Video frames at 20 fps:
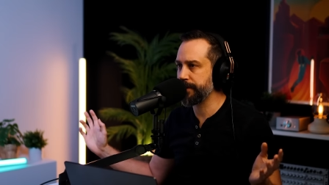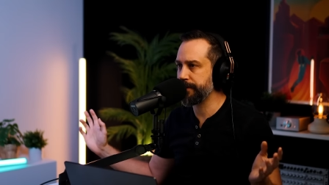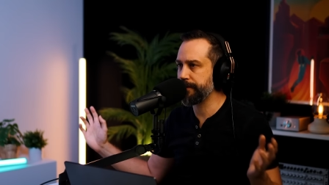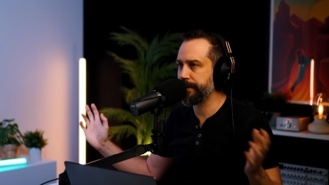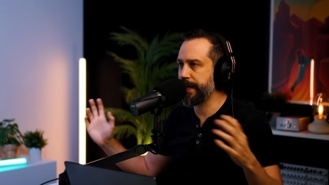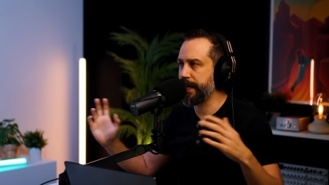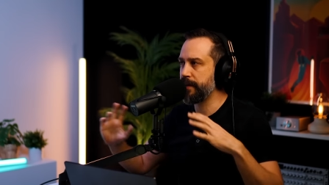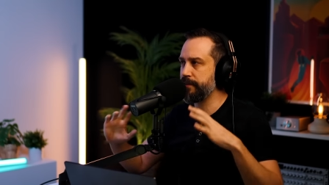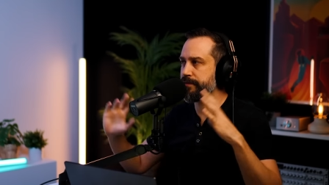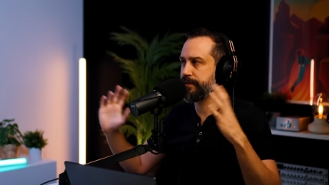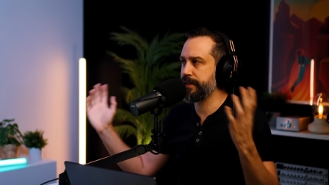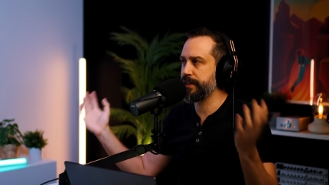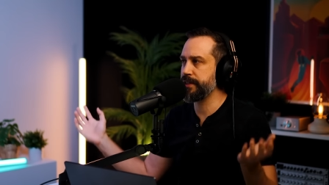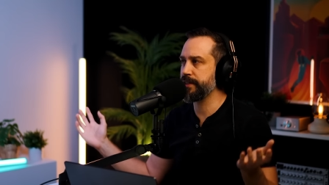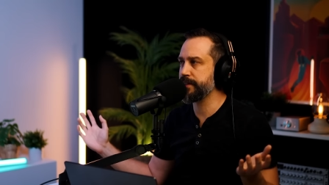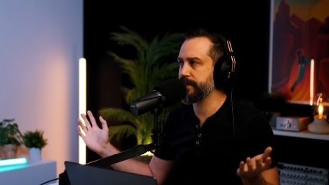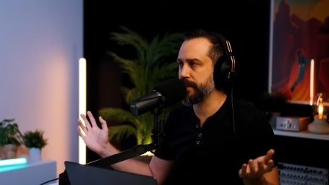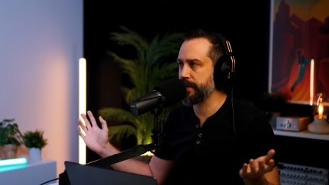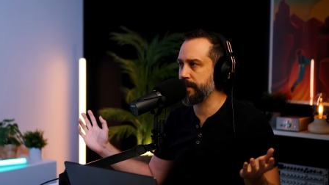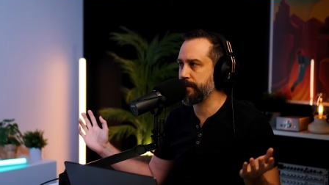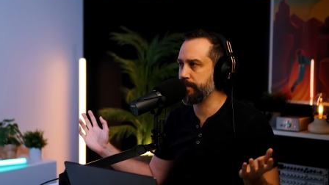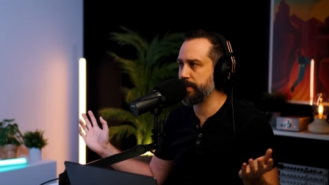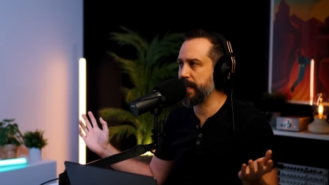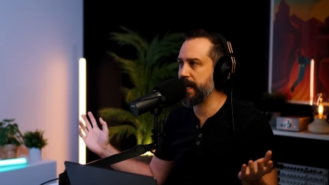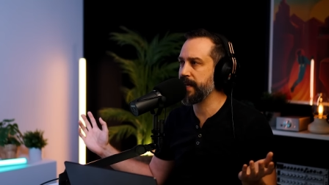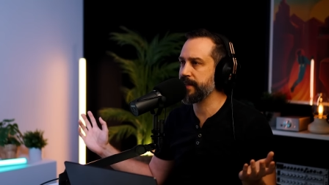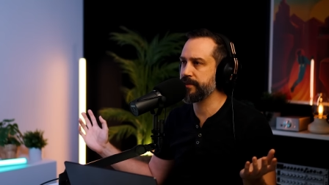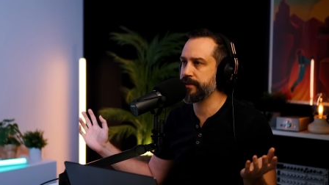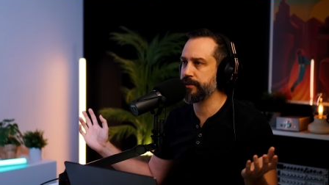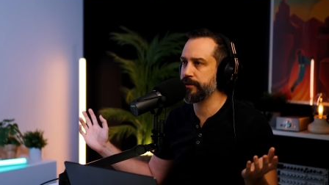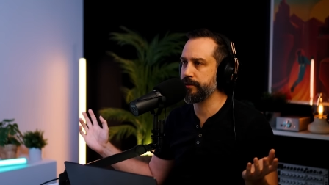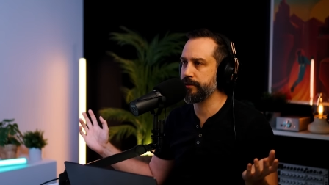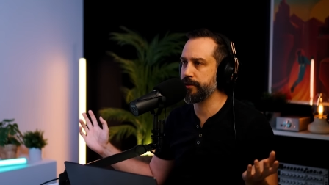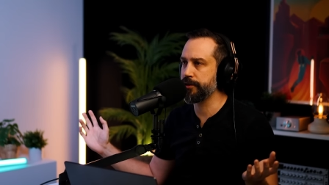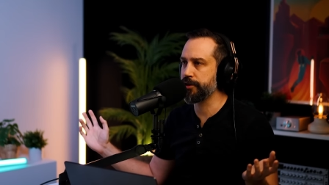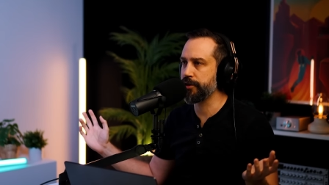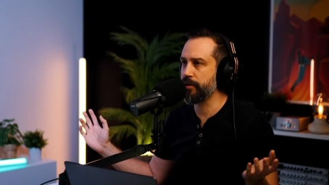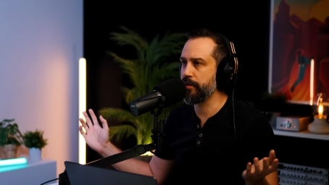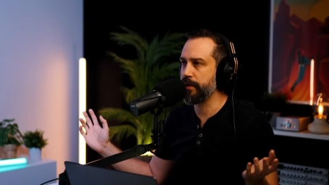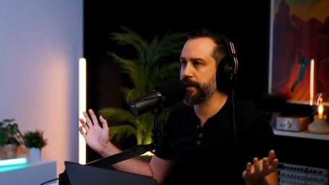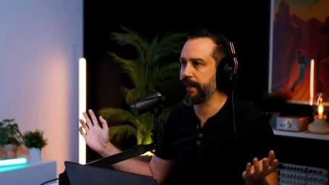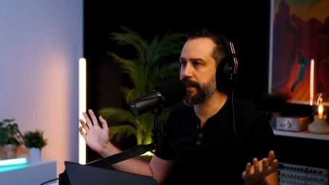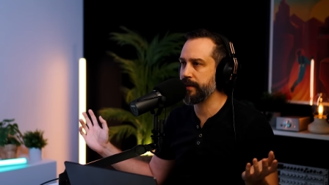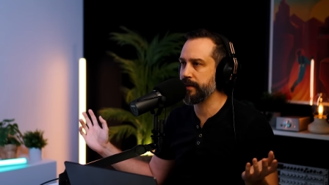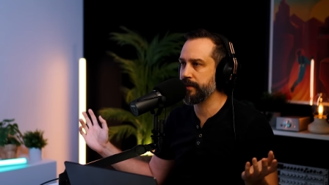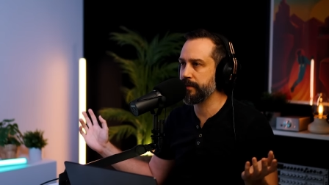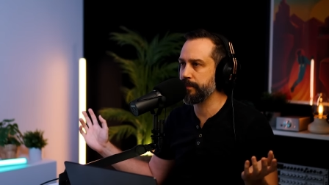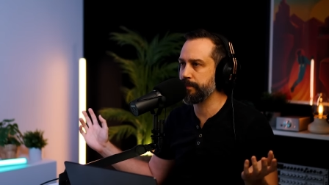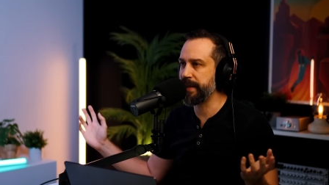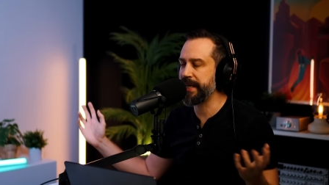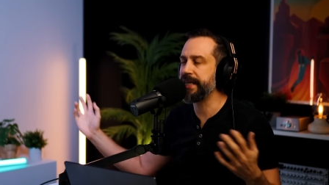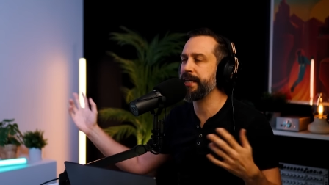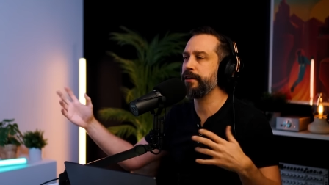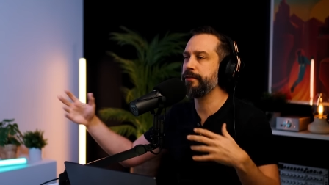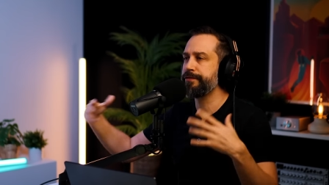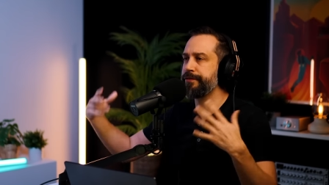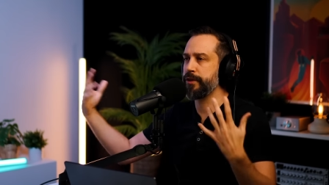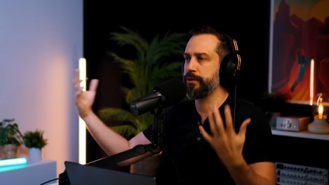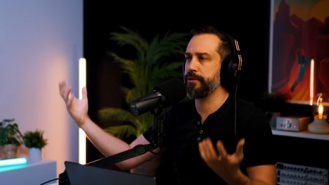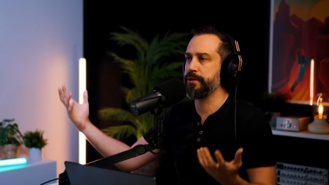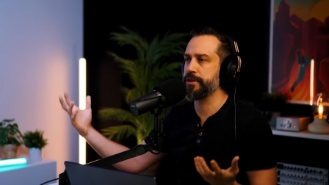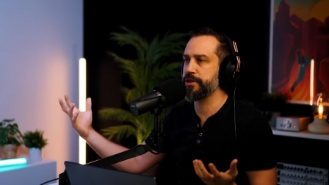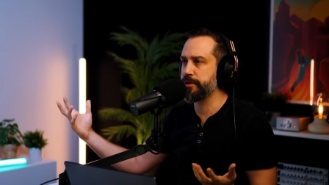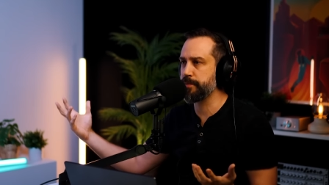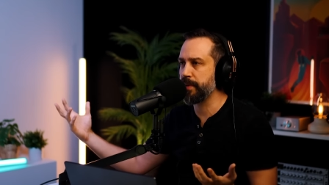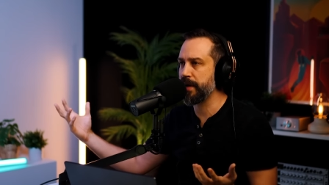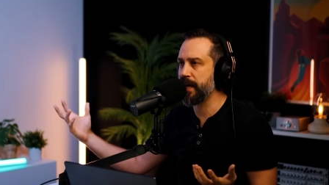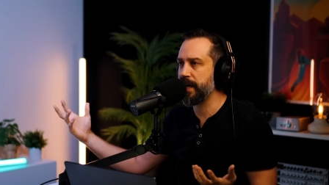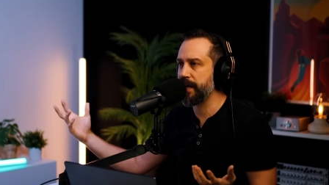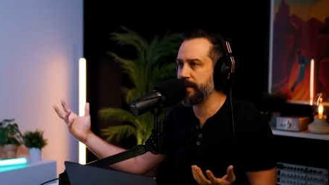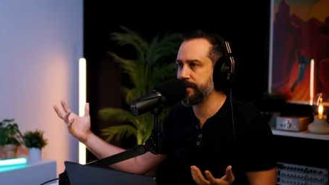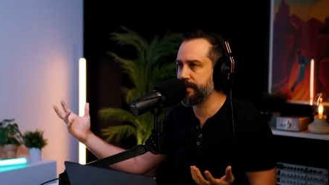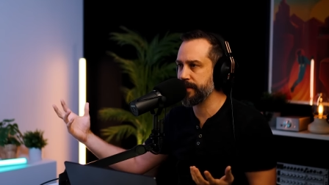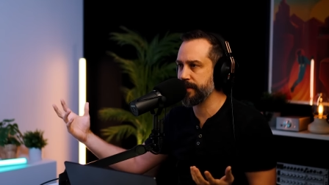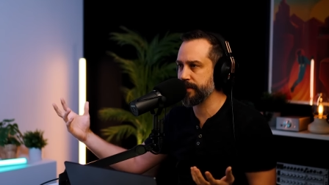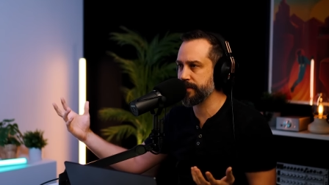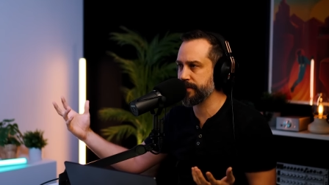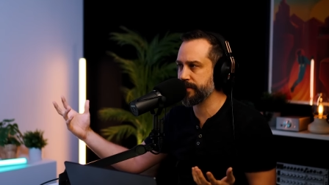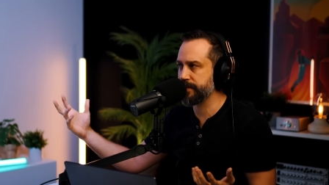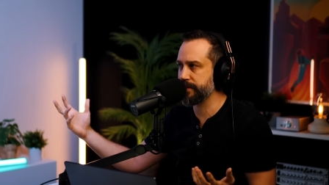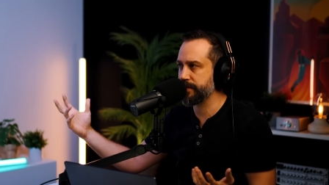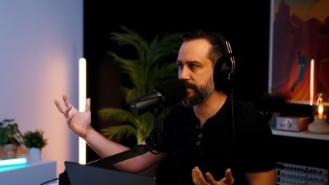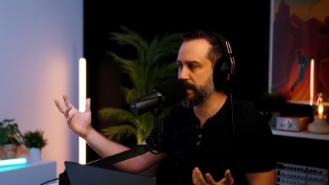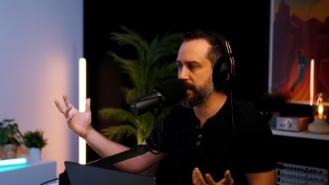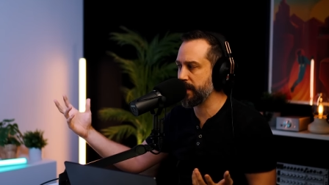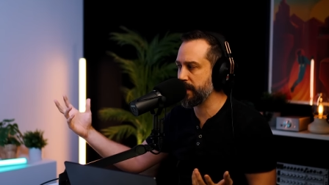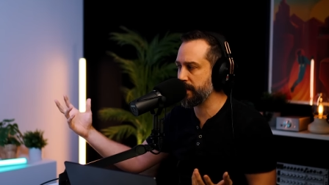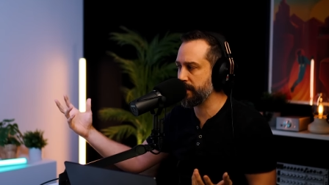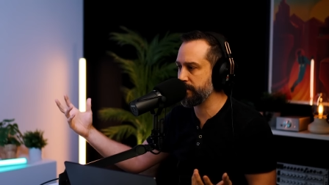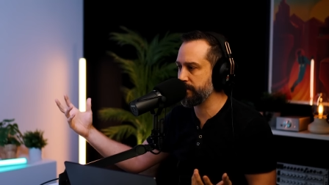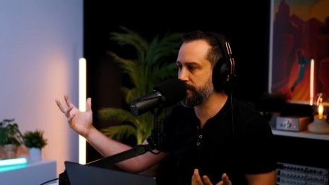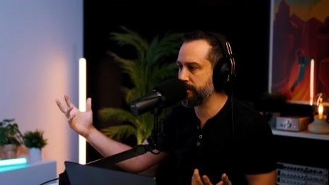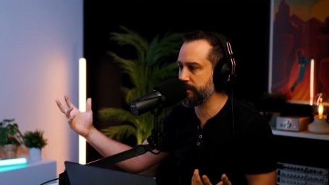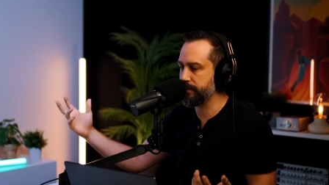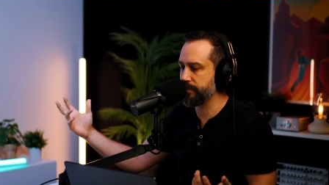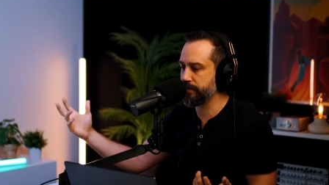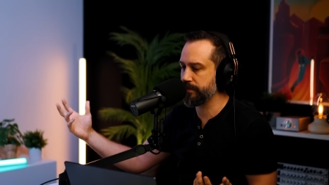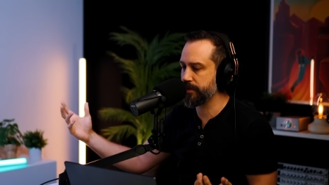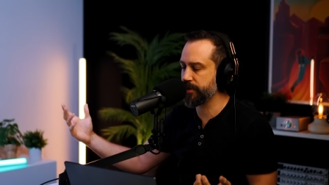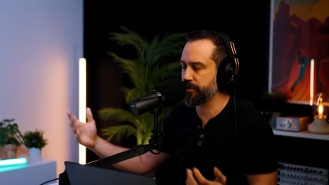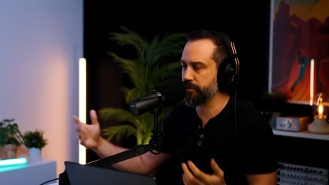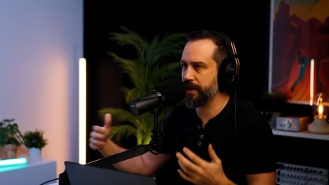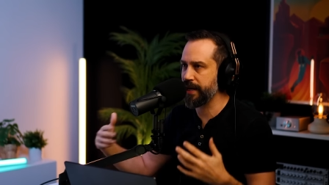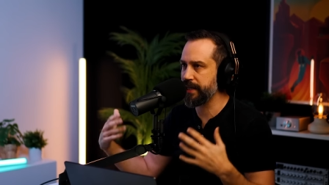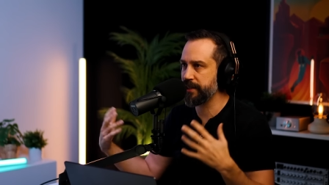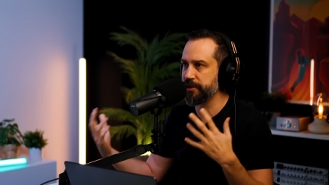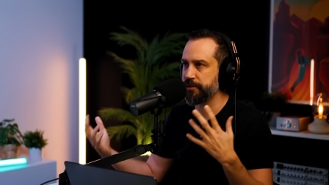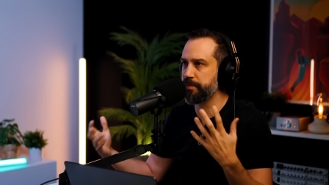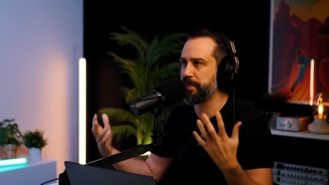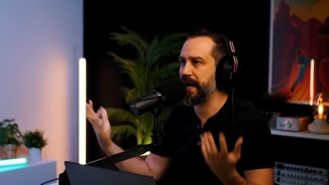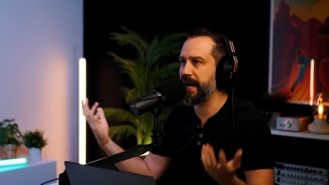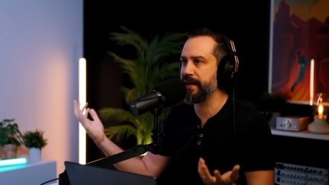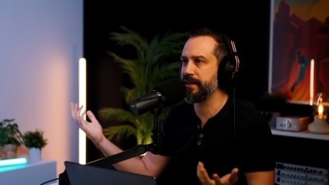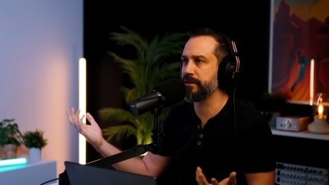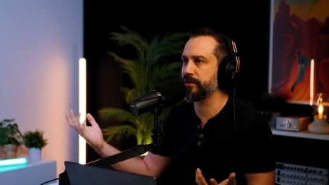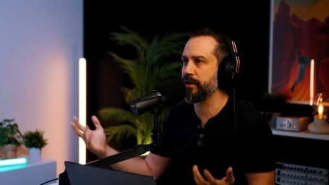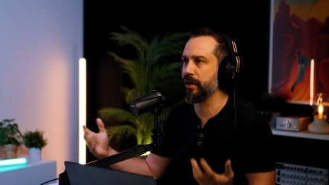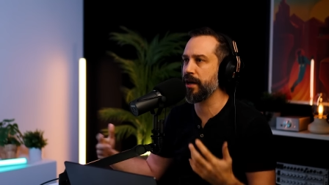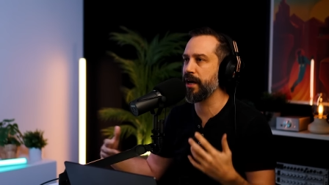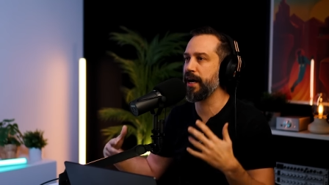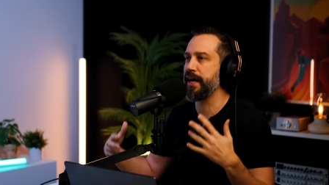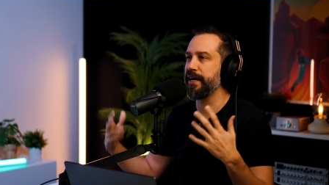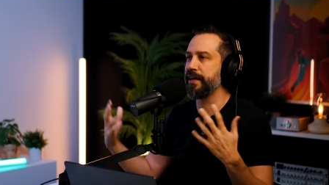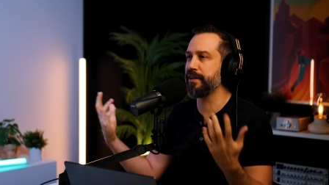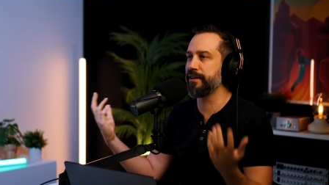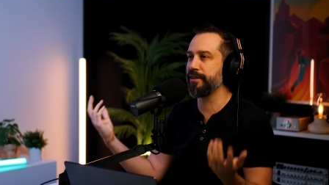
you have these uh, blacks in Detroit being influenced by this um, strange pale guy